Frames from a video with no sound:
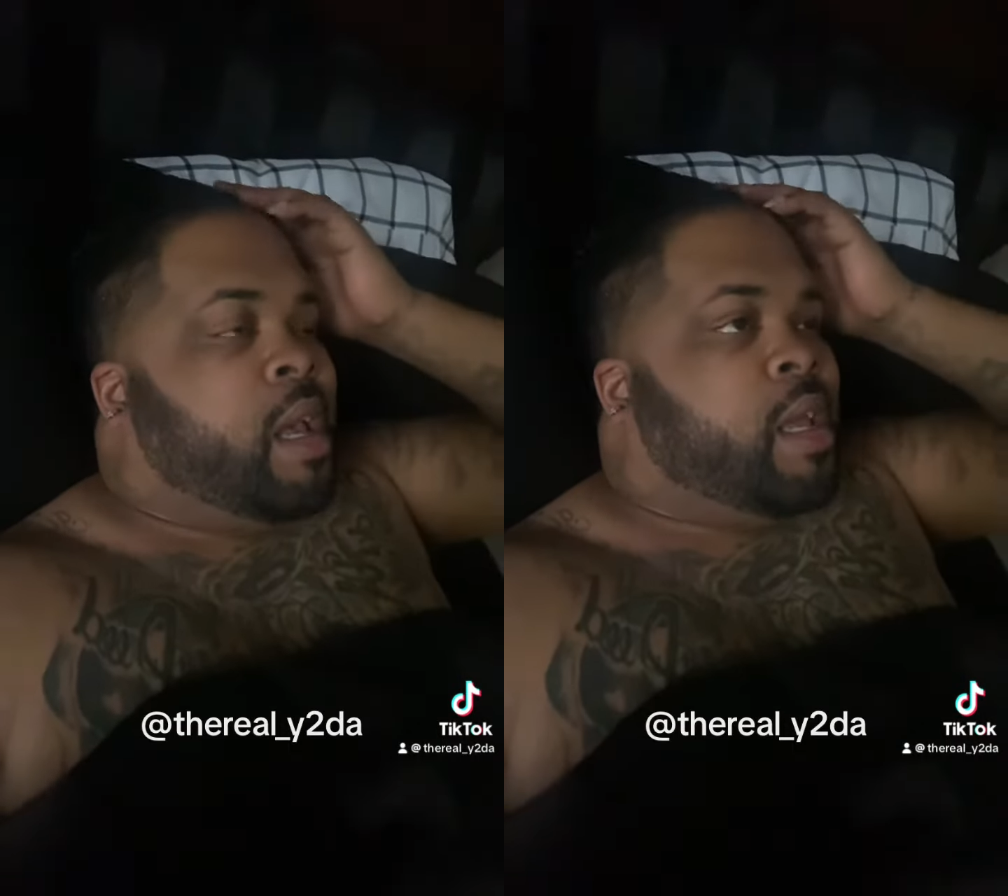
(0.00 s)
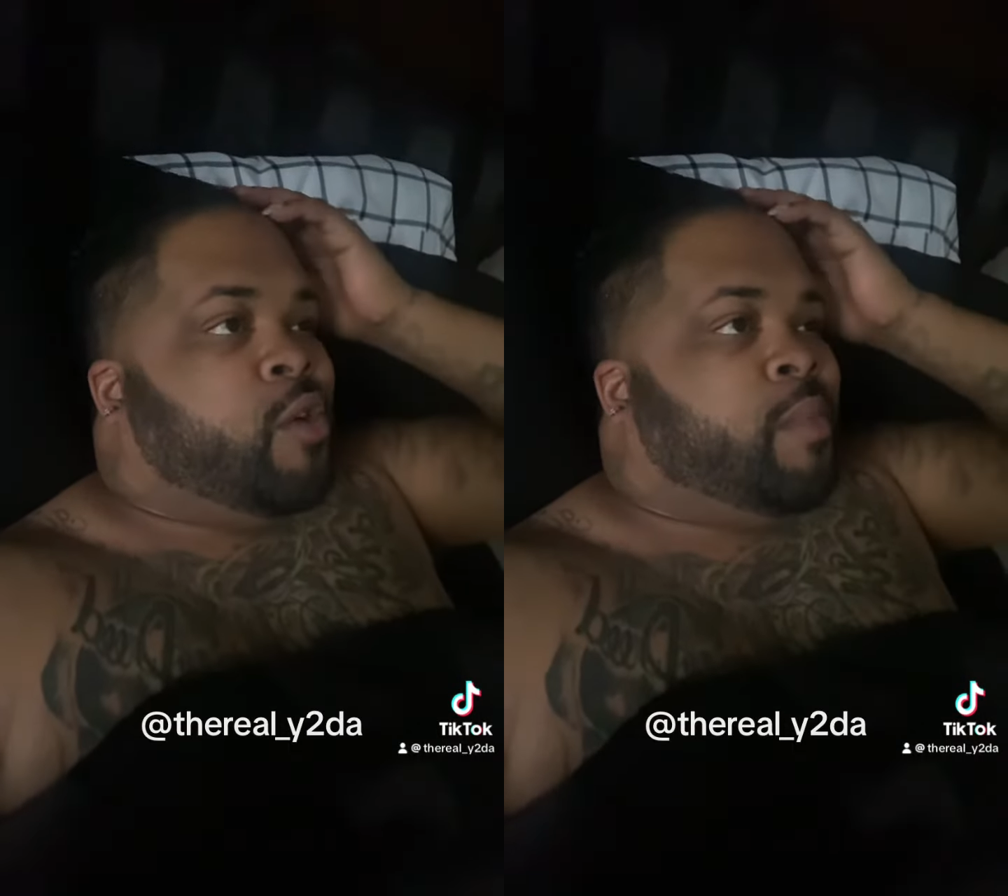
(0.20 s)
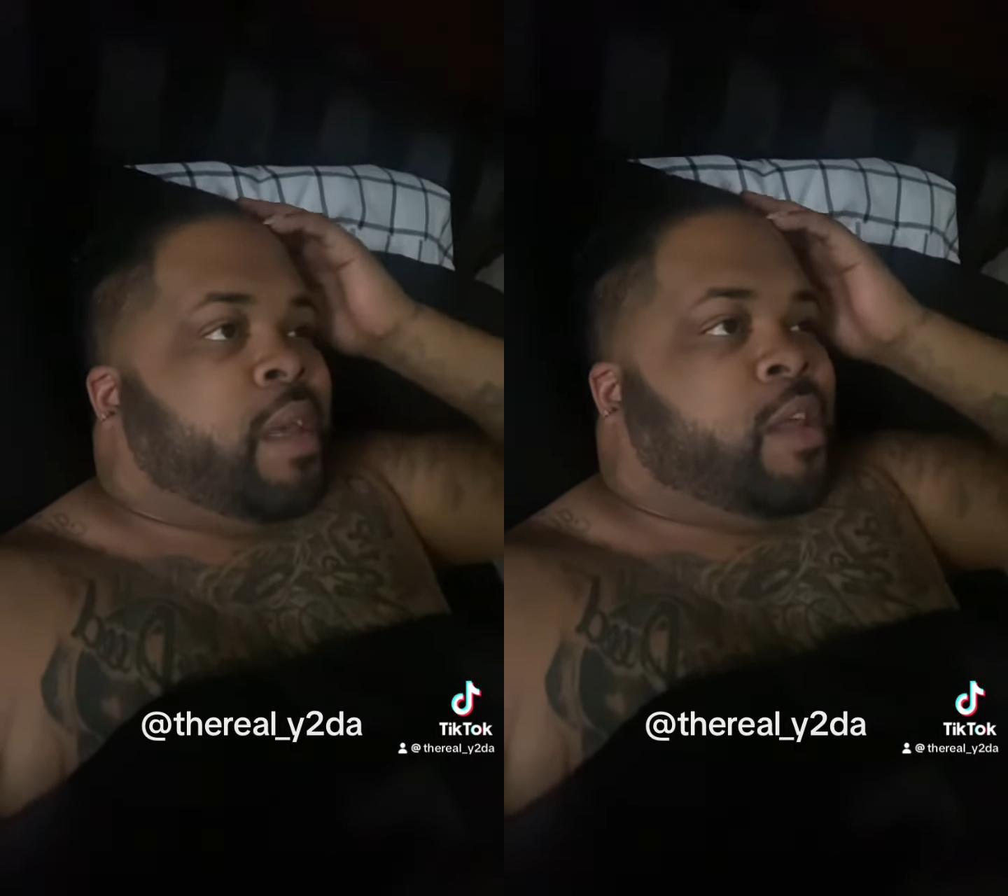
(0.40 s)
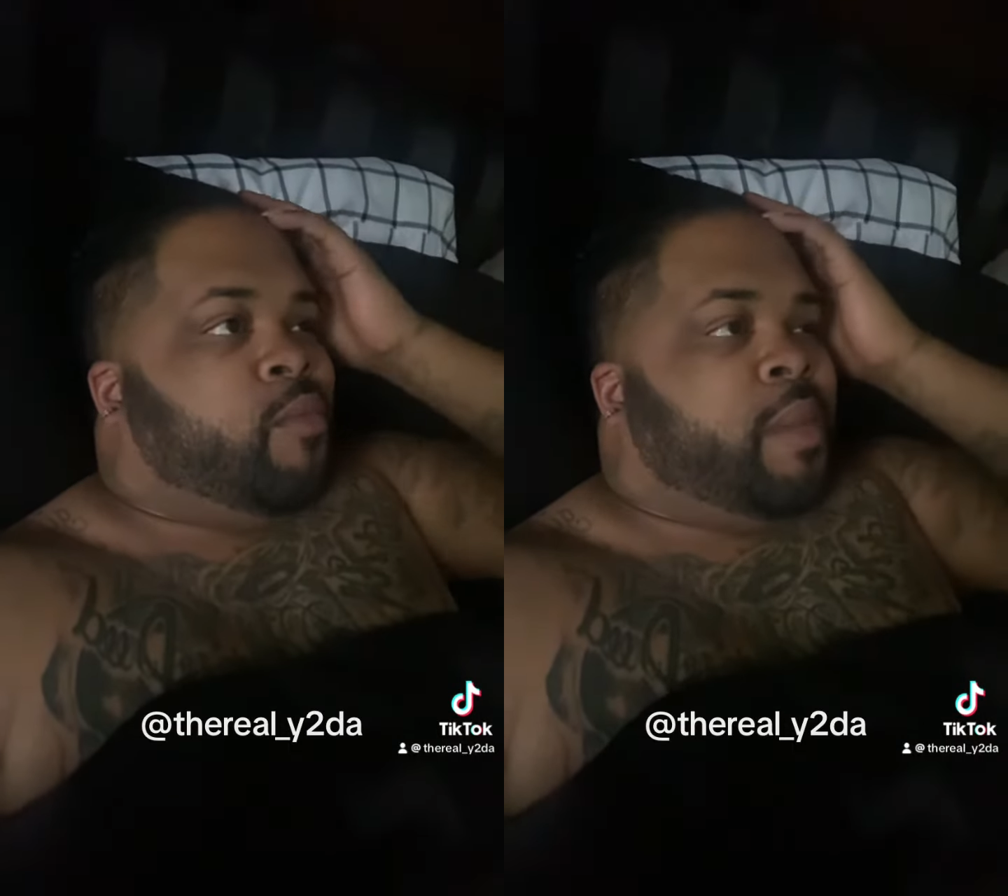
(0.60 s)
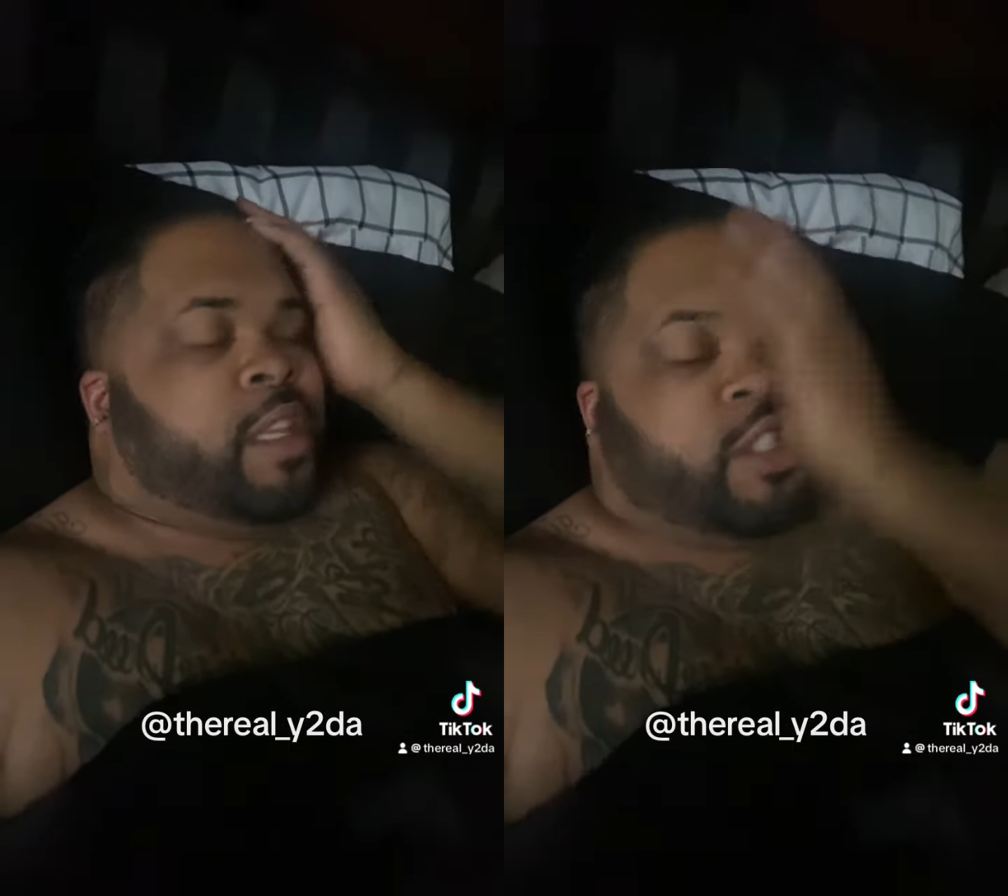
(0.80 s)
you've been you
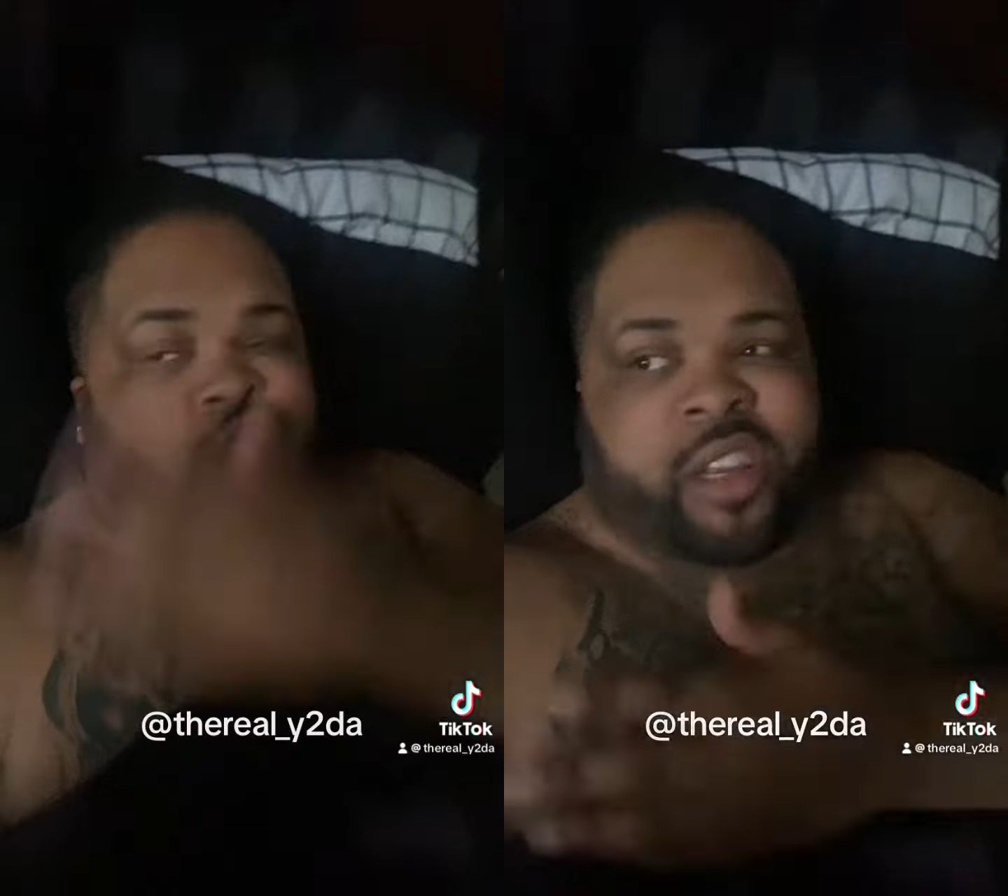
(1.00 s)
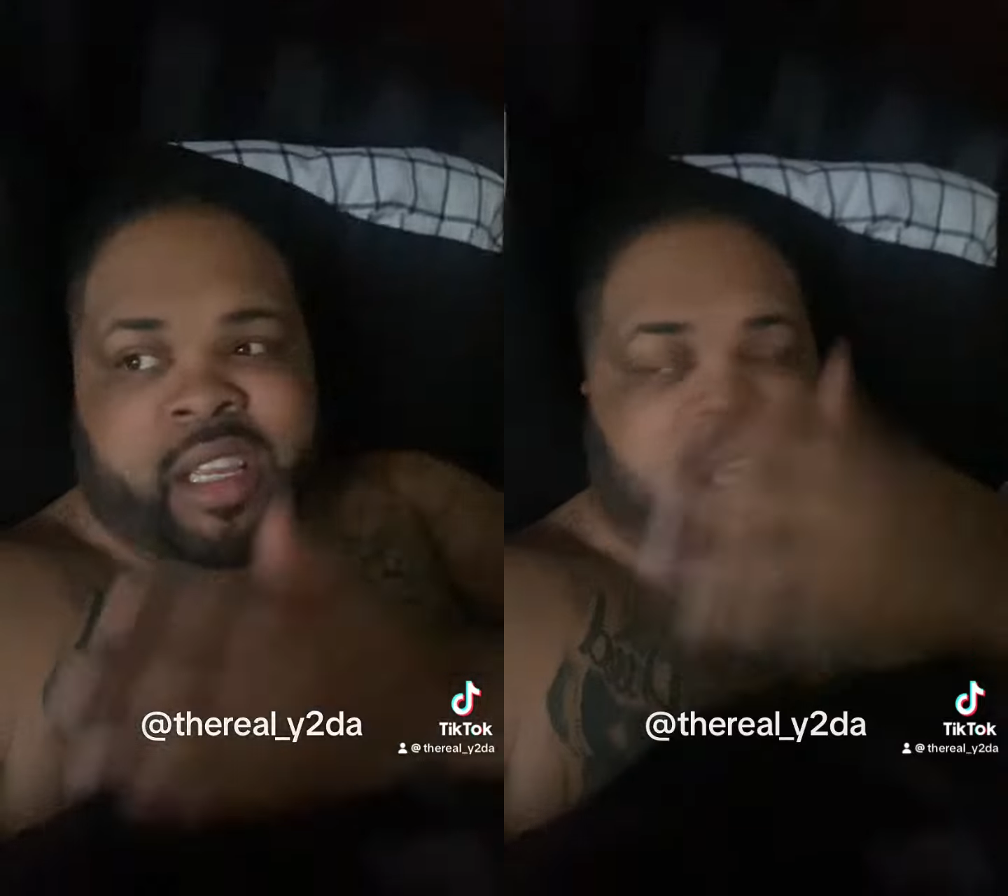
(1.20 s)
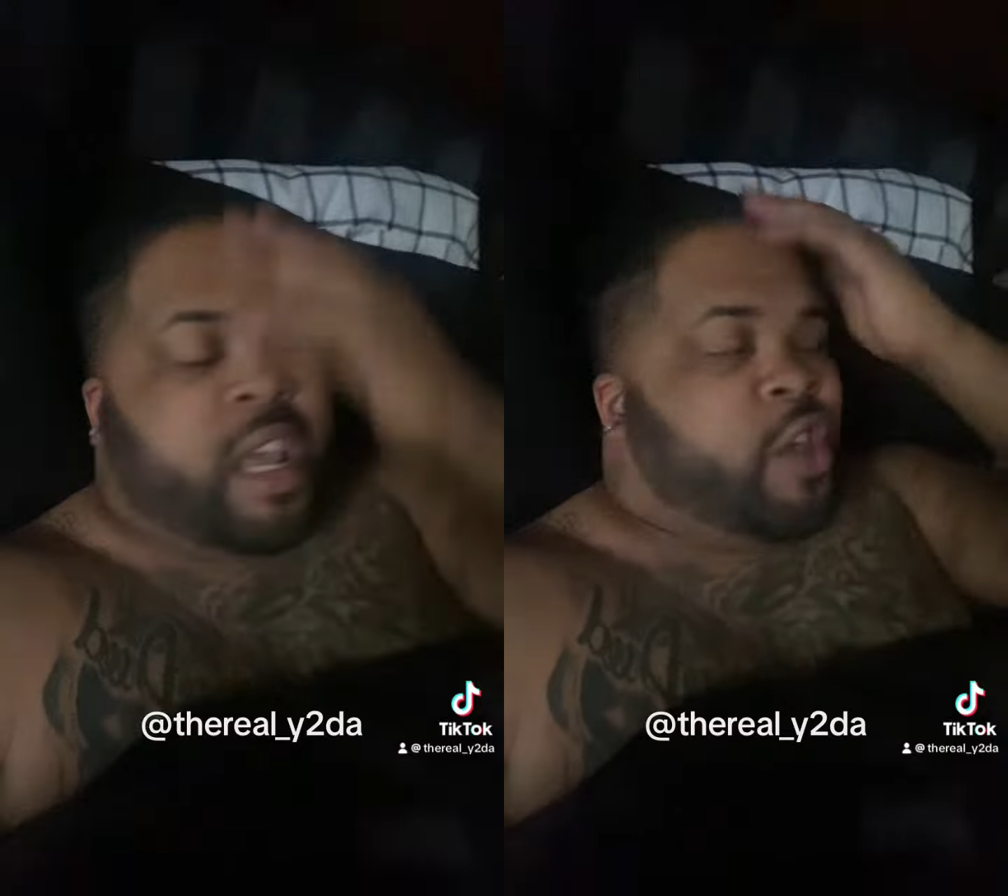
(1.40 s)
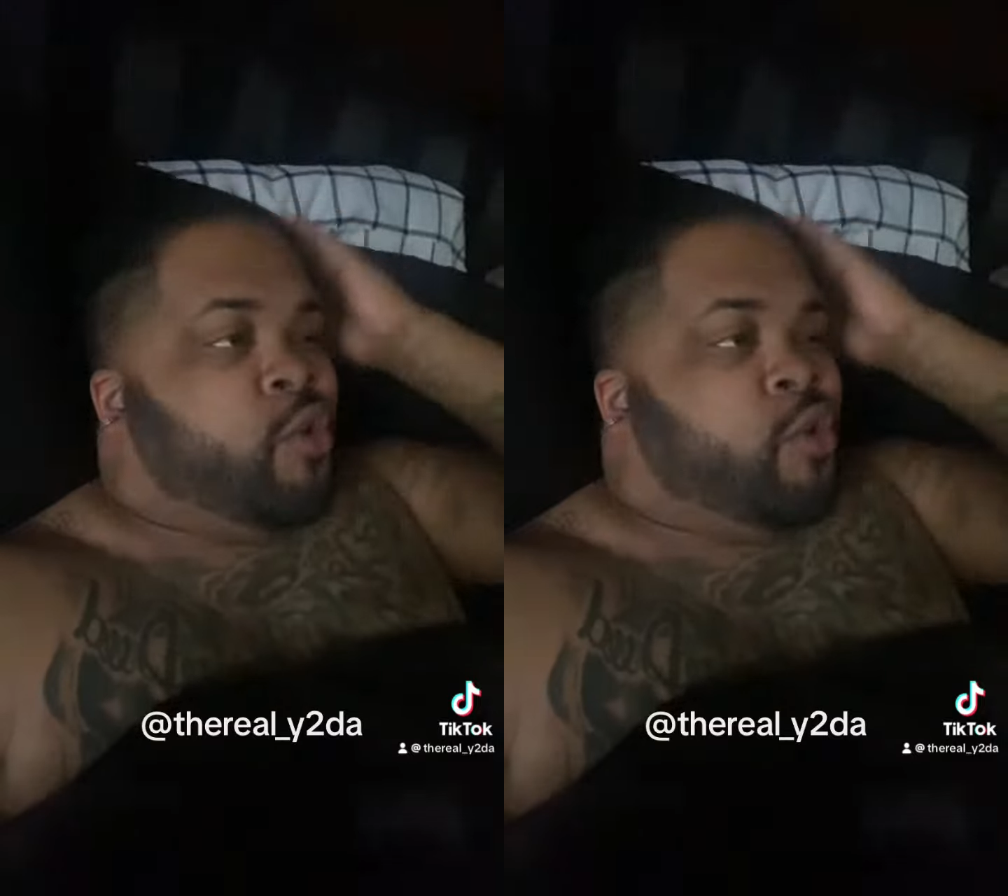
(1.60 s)
been drinking,